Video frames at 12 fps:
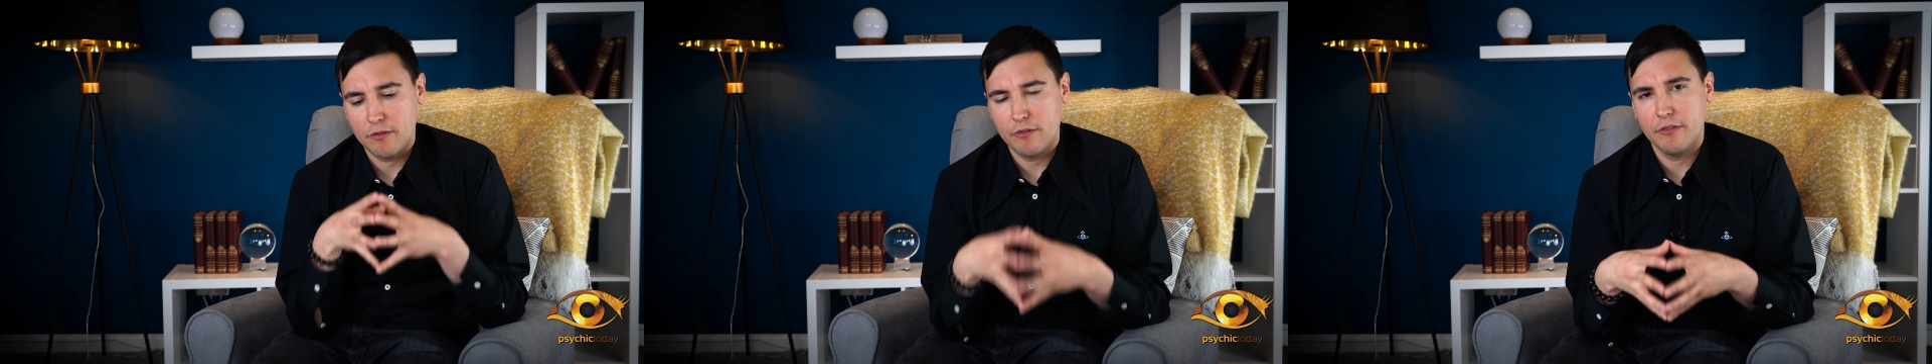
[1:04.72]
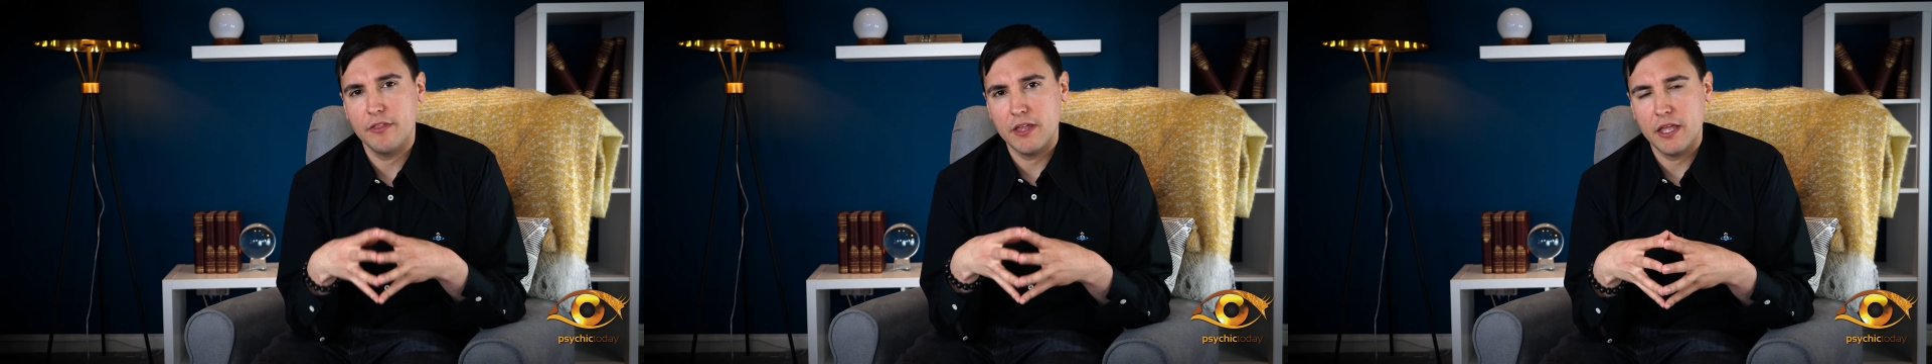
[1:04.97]

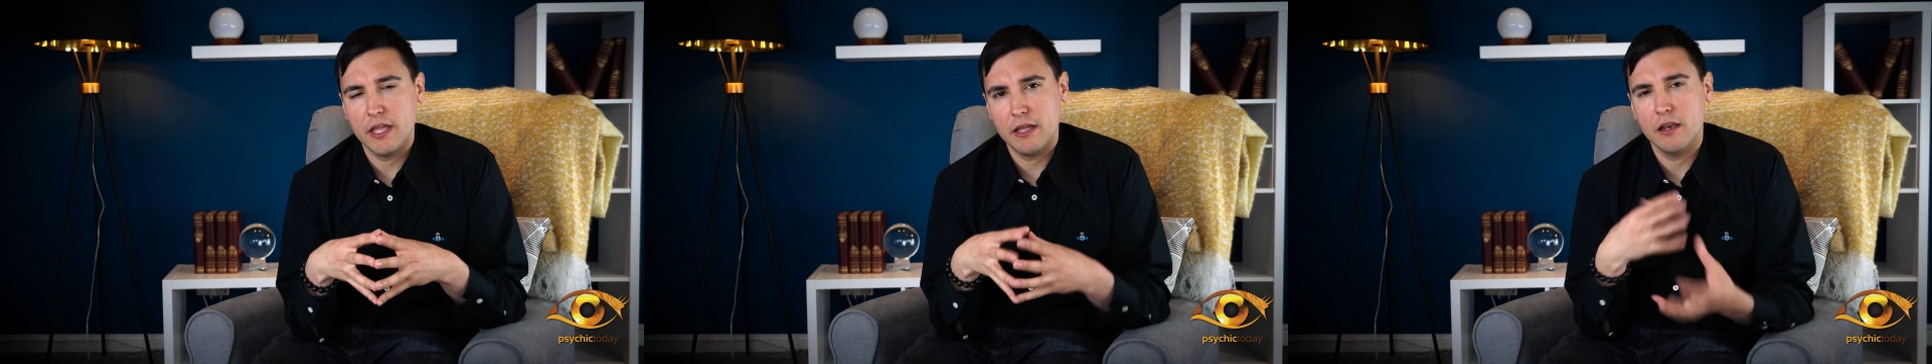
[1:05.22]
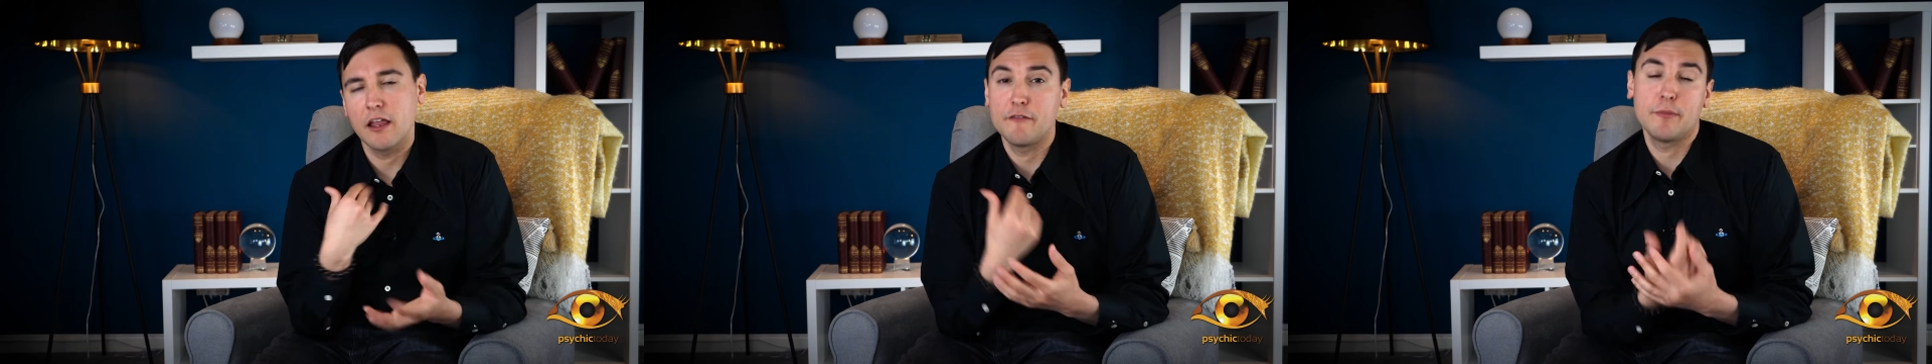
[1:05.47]

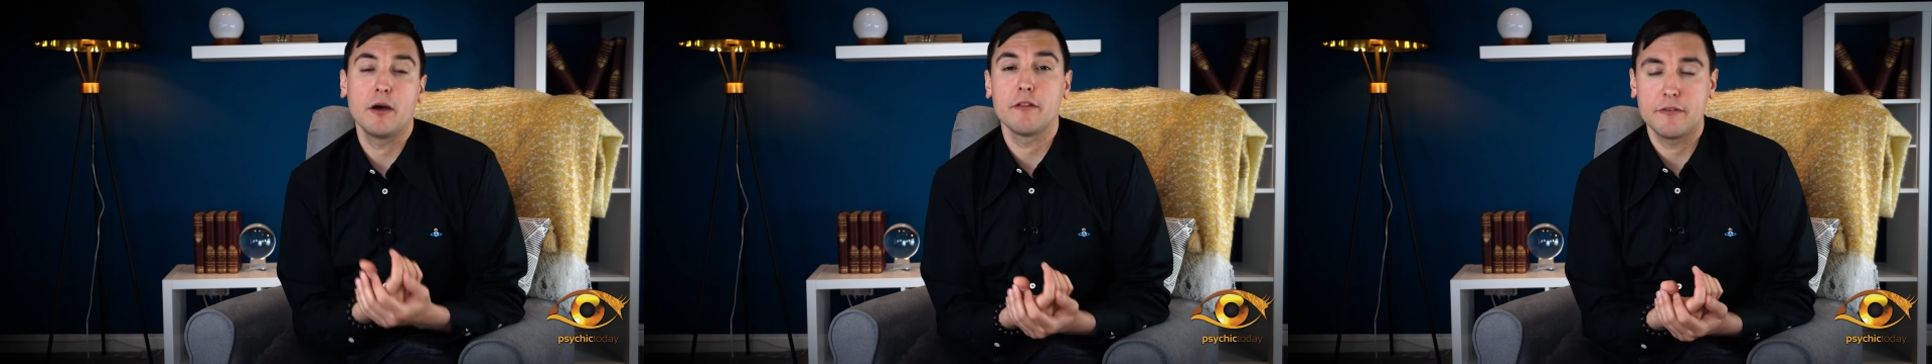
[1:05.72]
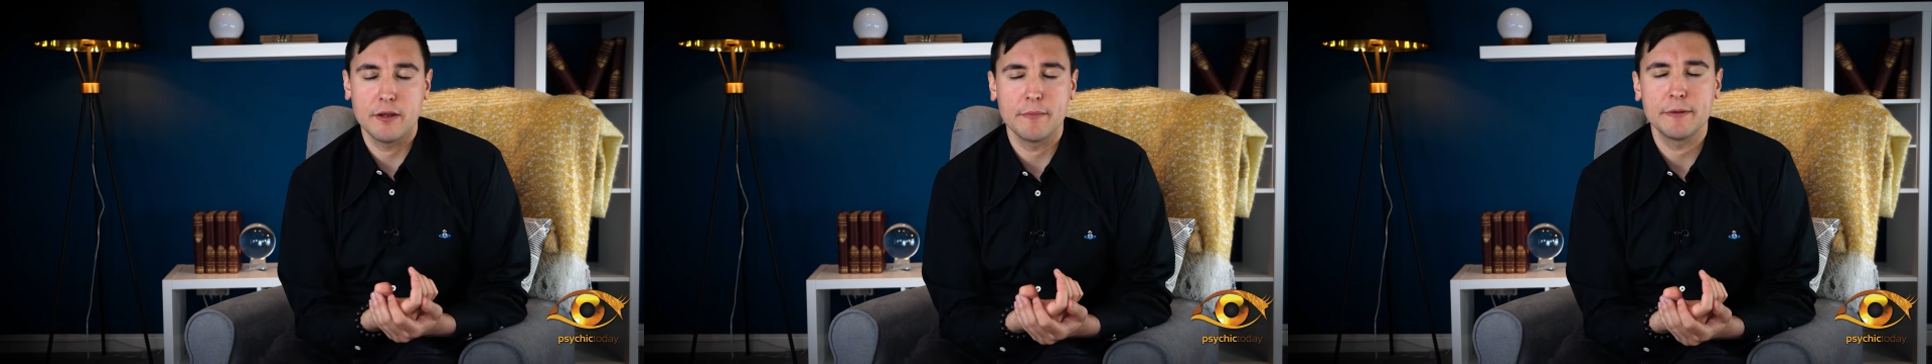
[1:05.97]
the life
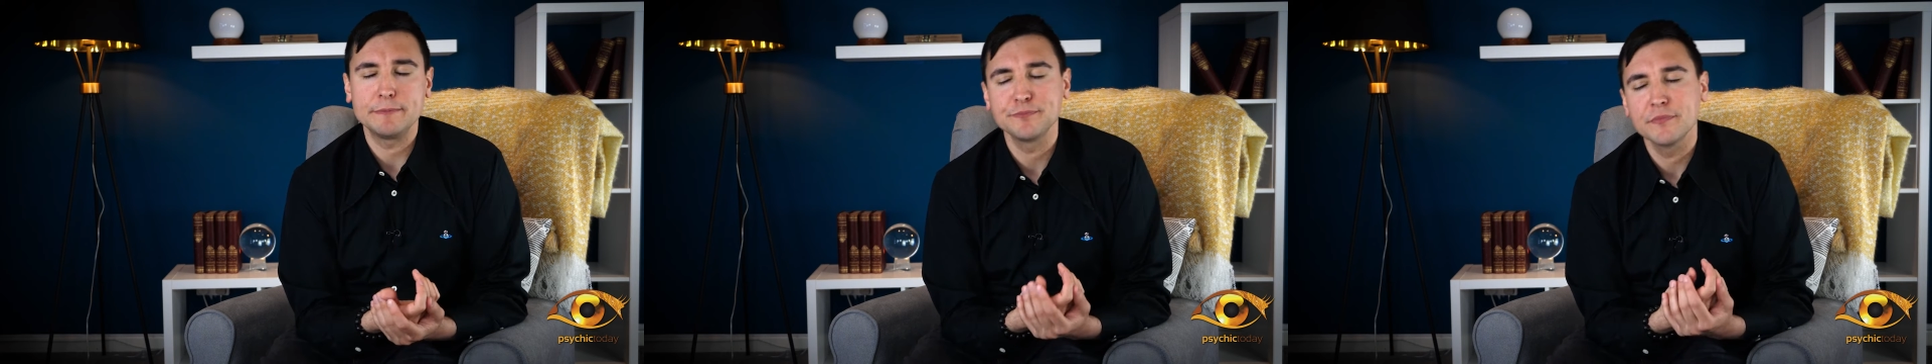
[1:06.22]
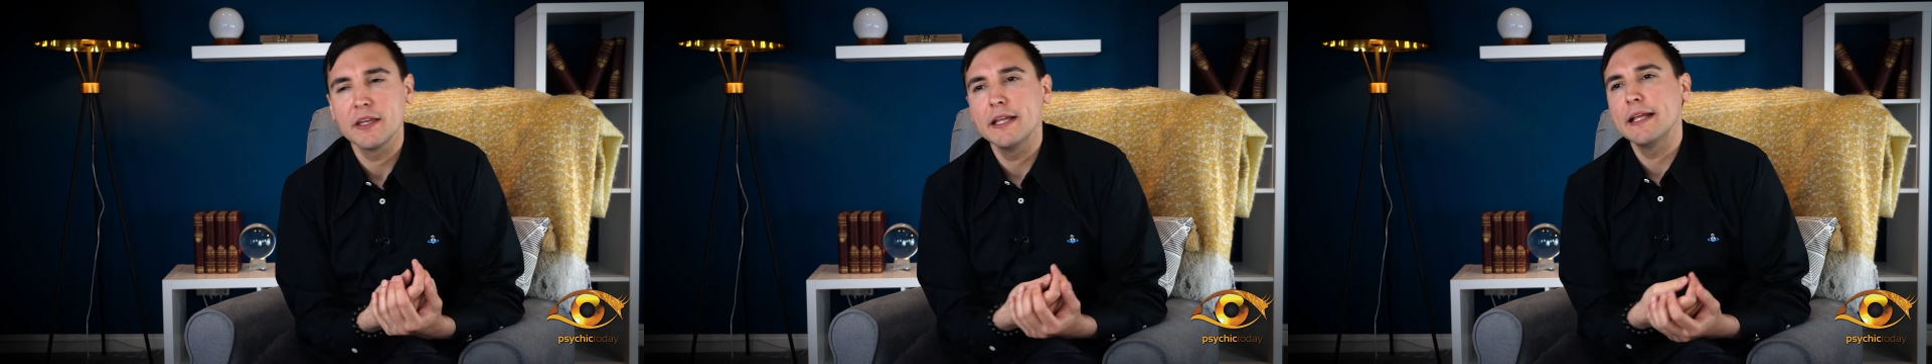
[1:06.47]
path number.
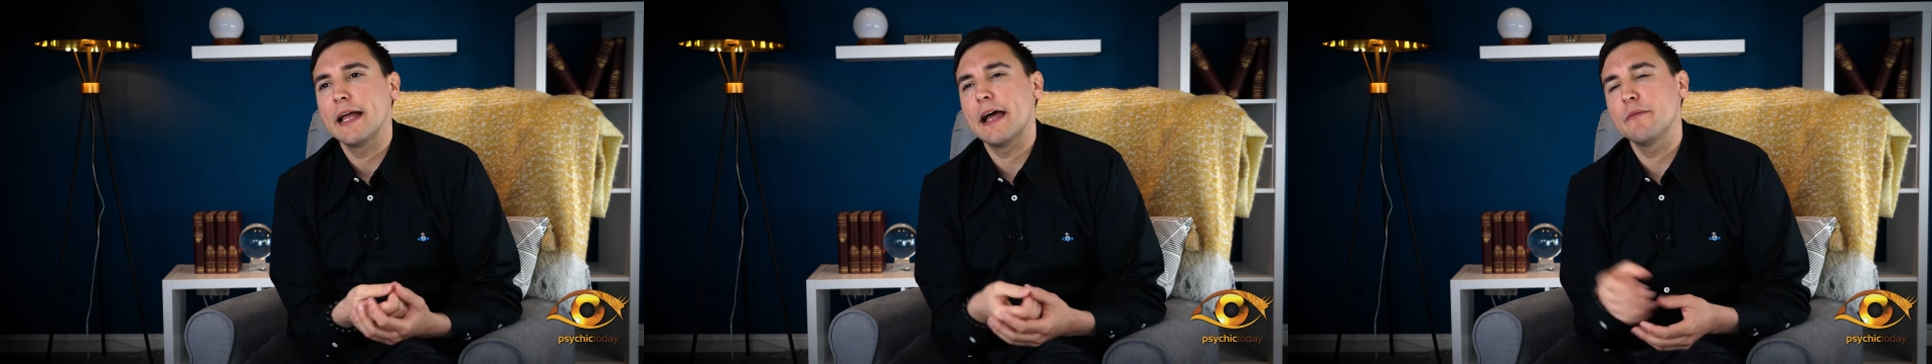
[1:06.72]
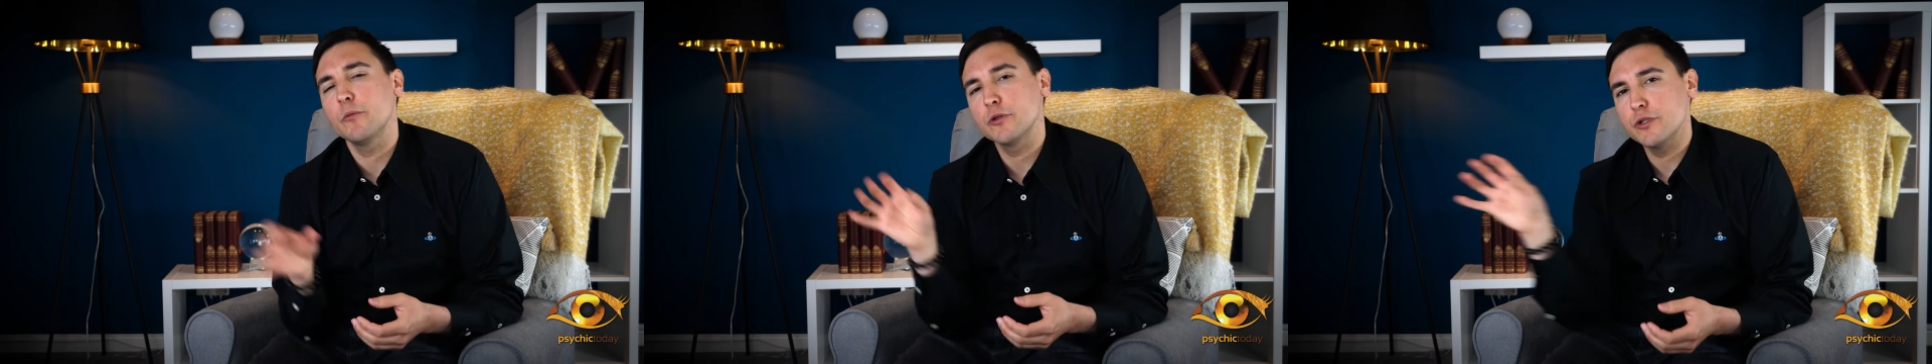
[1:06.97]

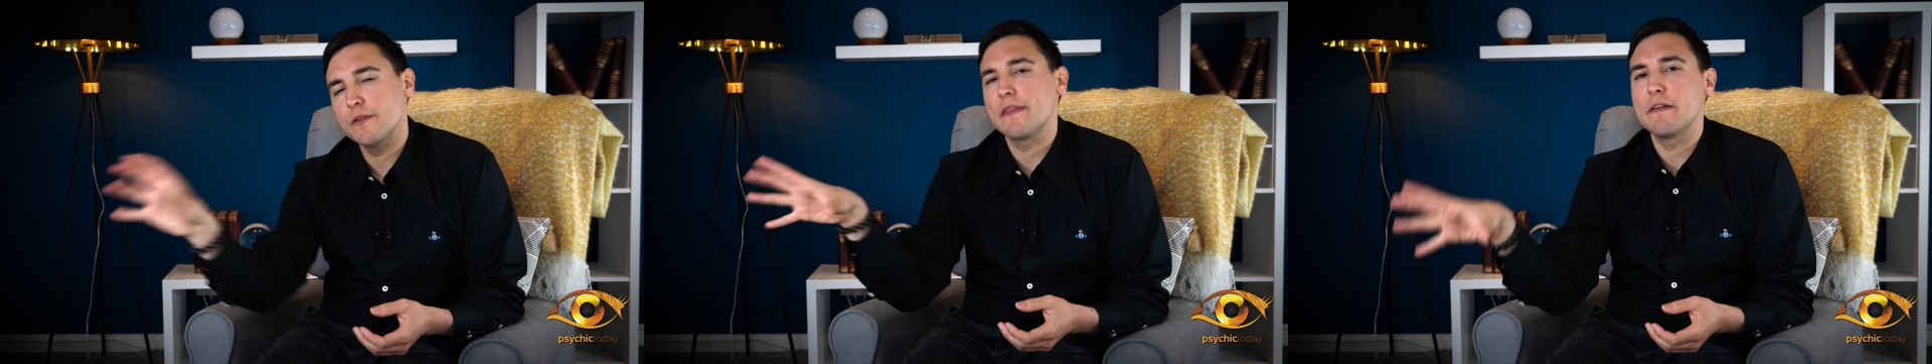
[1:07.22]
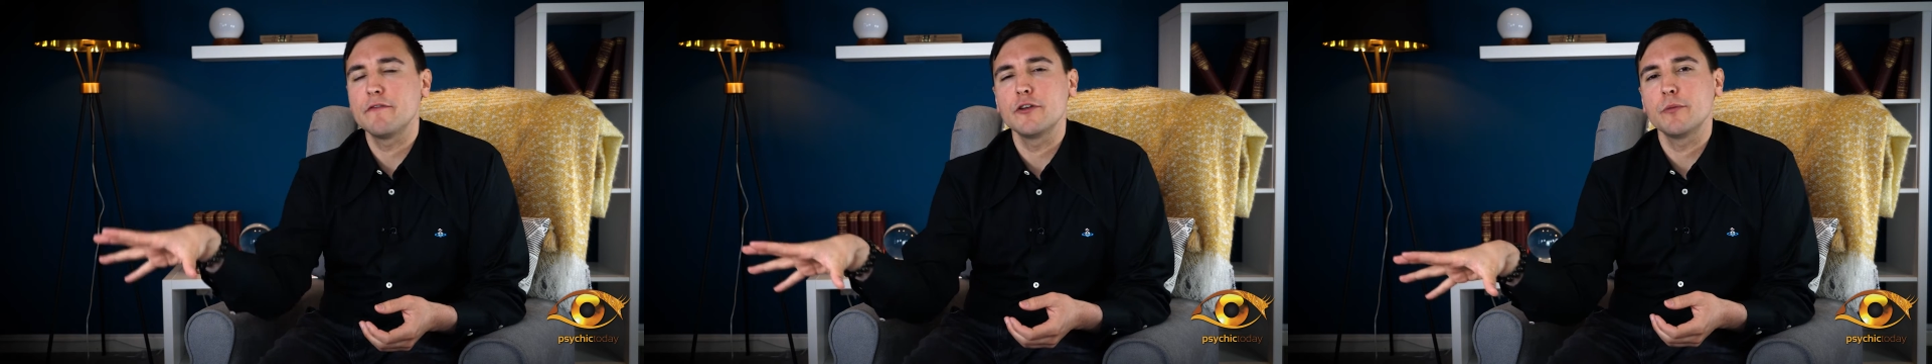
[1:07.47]
And we'll do
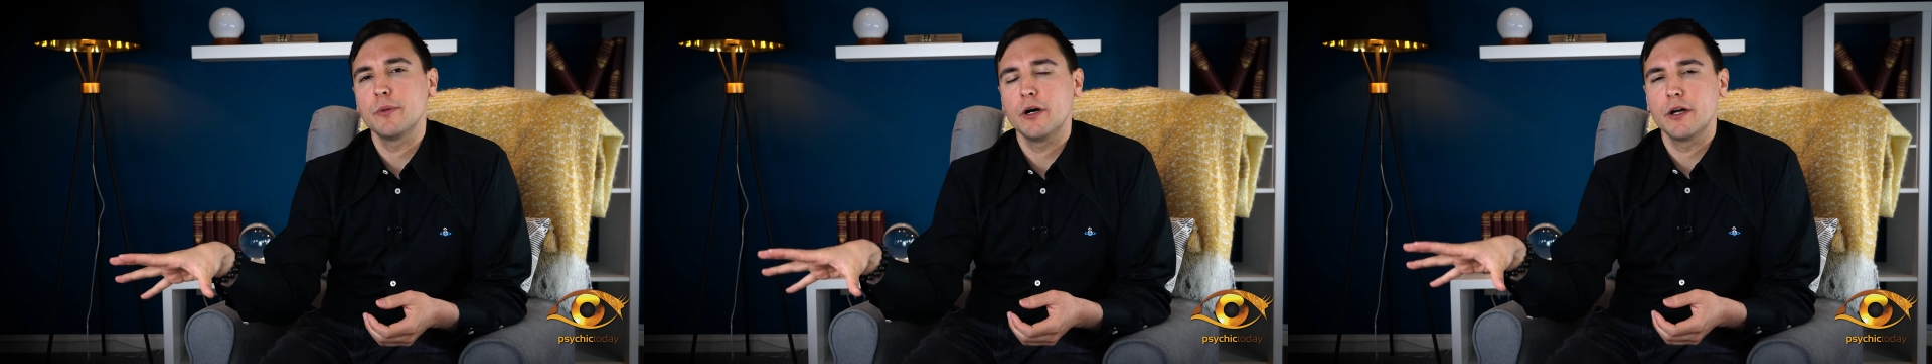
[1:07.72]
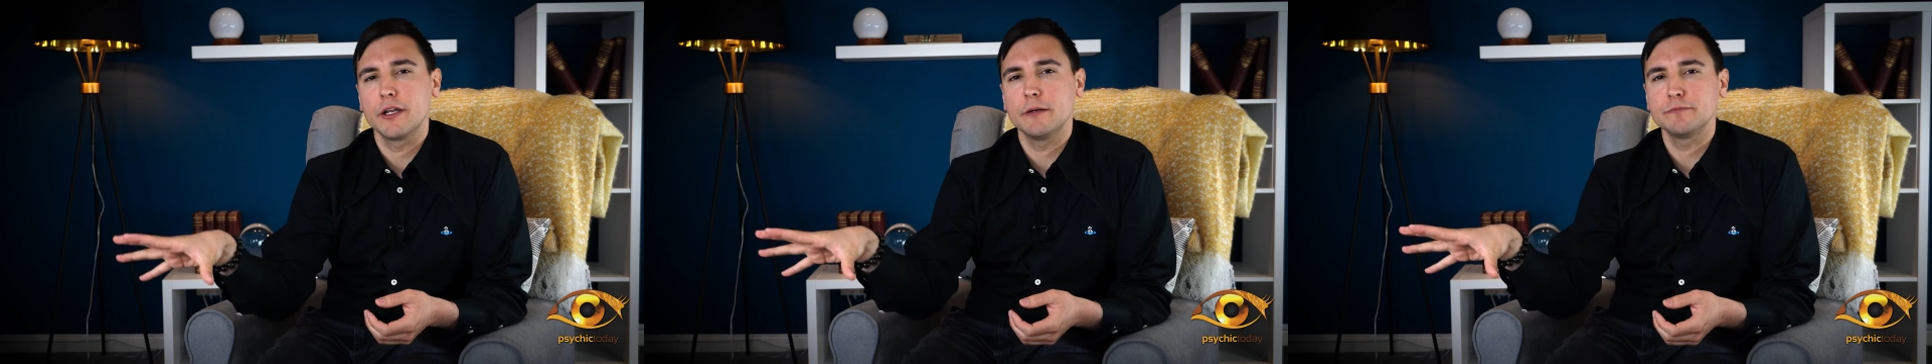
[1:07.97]
that then for your
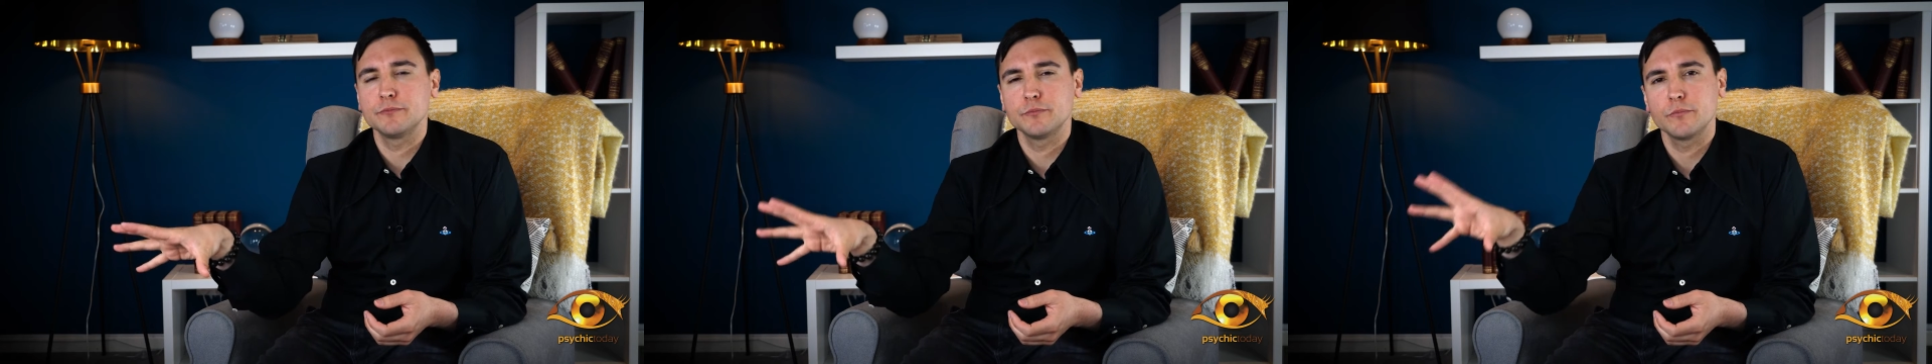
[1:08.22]
partner.